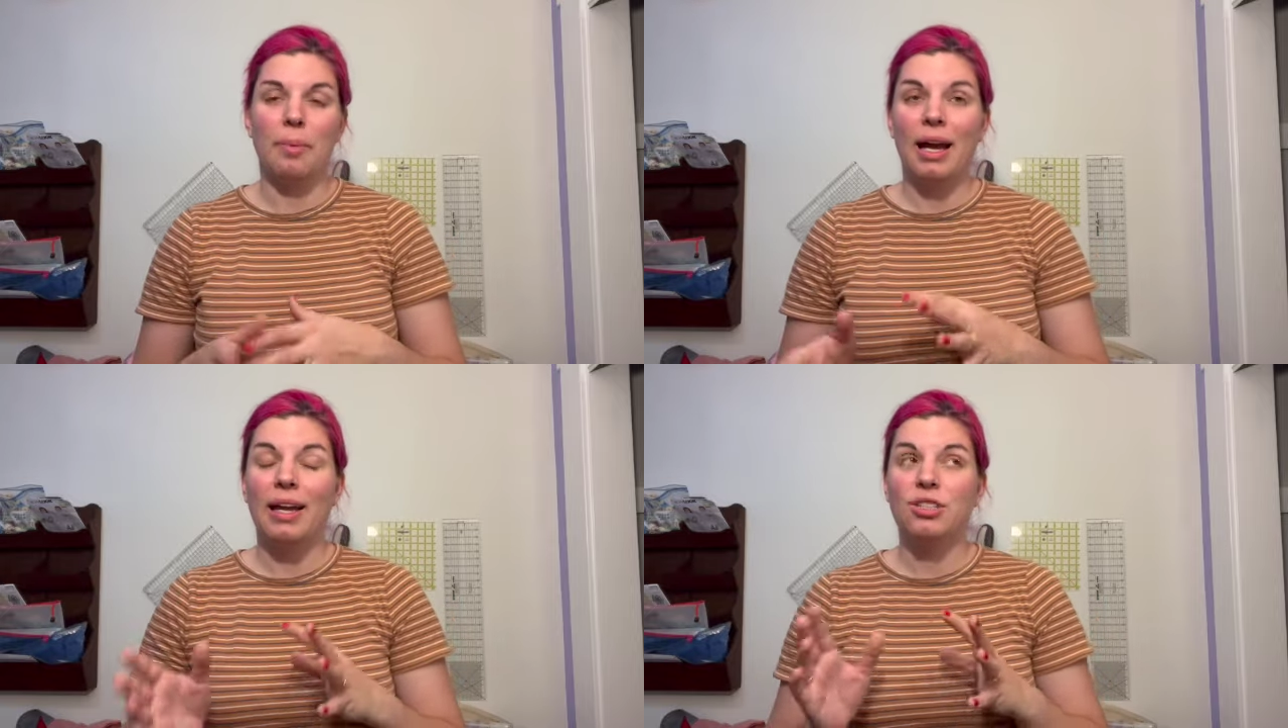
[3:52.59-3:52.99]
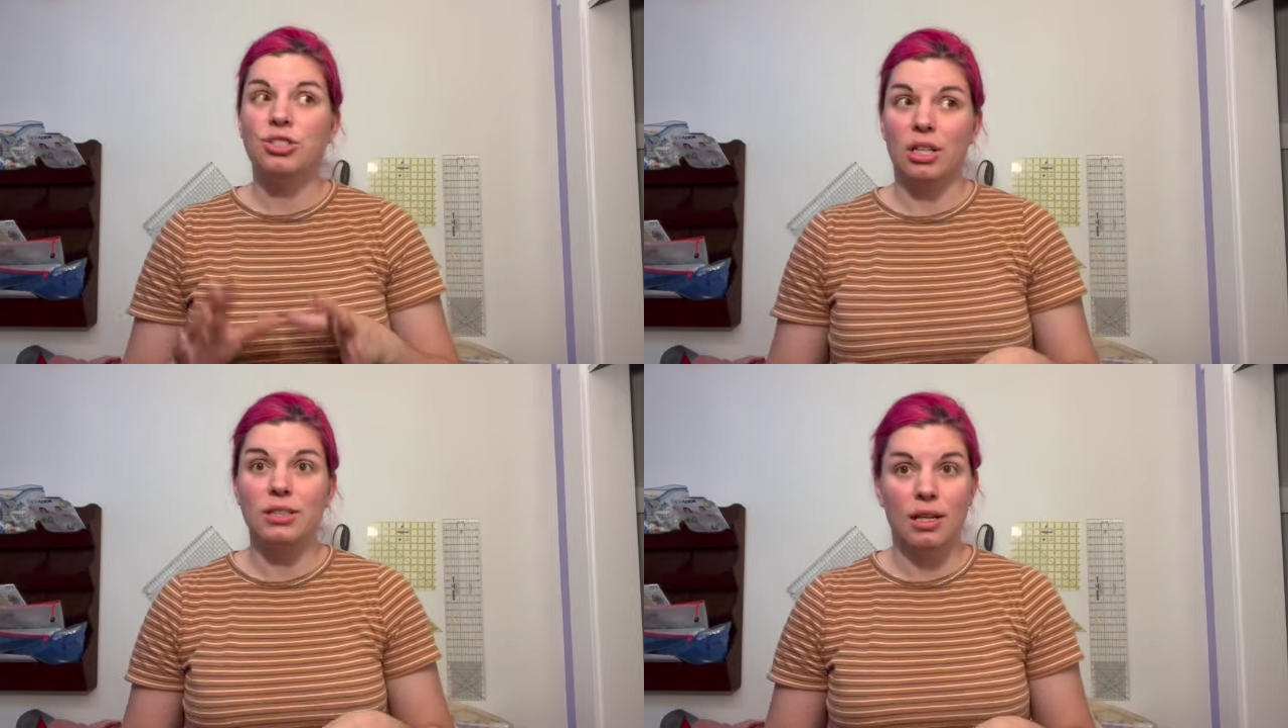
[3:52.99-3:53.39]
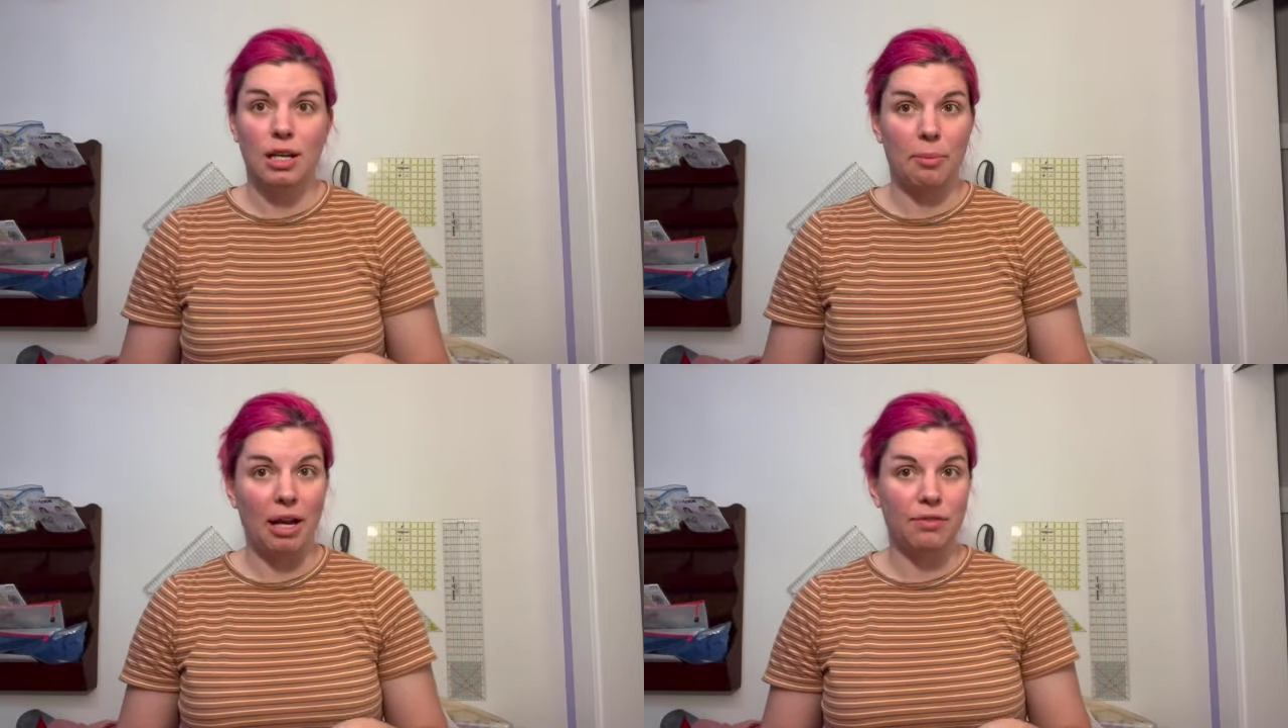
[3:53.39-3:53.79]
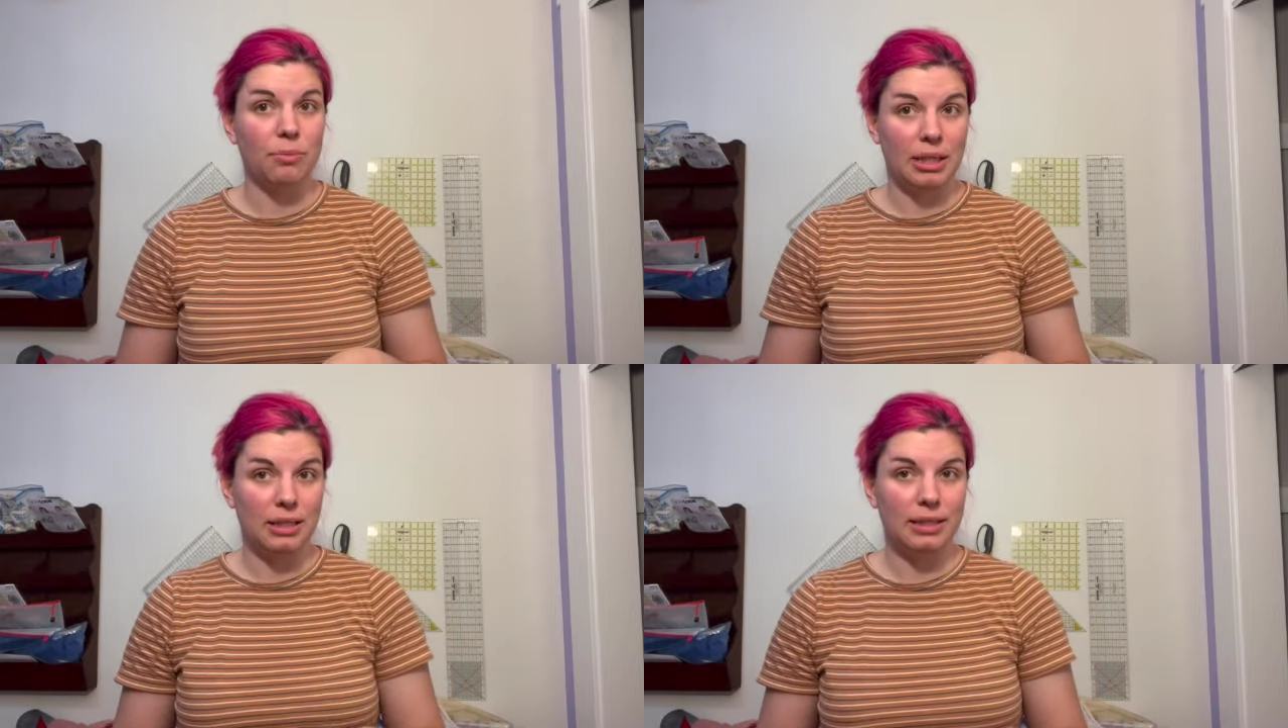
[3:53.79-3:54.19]
I had just gotten it back from
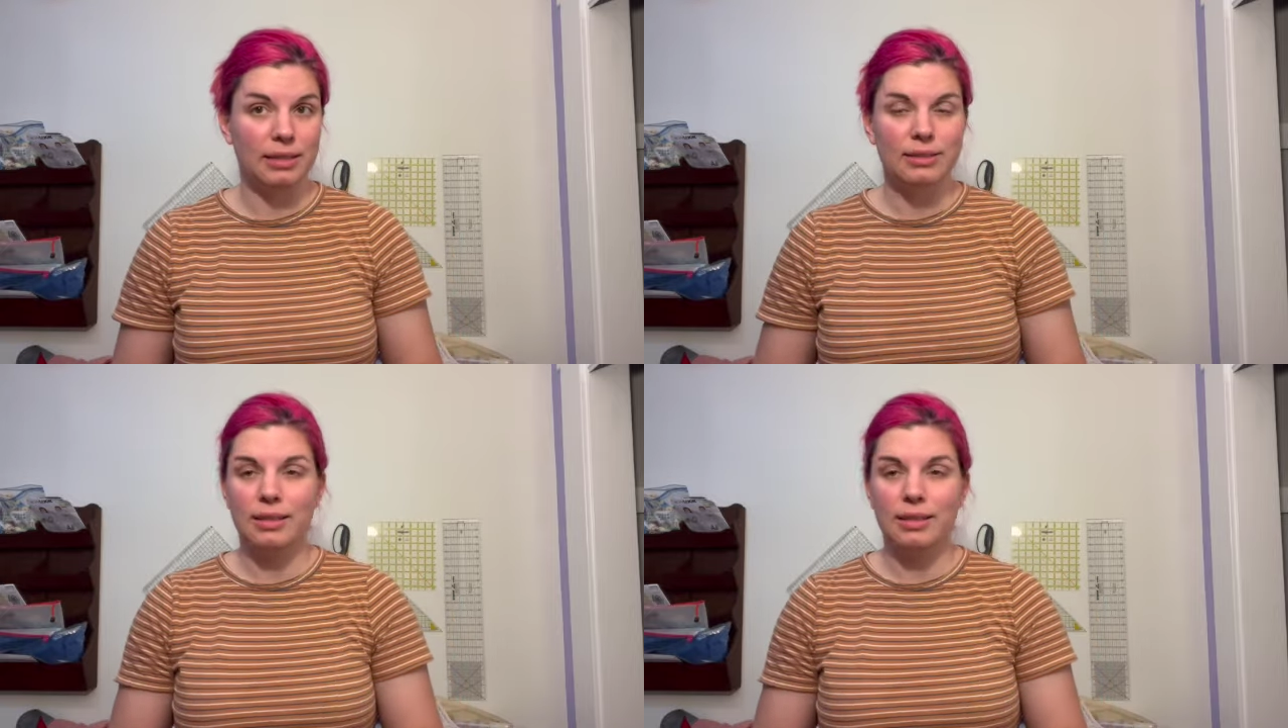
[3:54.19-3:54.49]
being cleaned